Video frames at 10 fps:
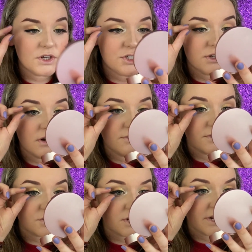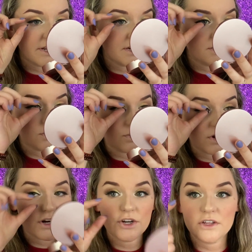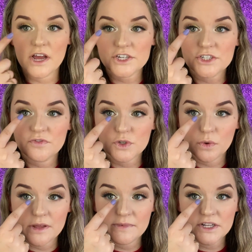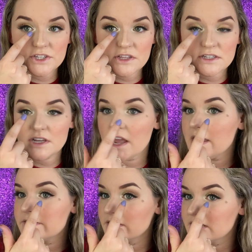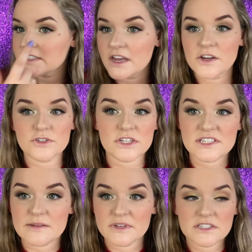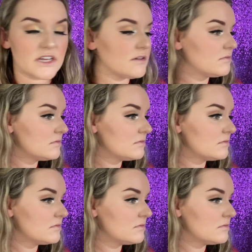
Do you know how frustrating it is to work on your lashes for 20 minutes on this guy and then this guy goes on seamlessly?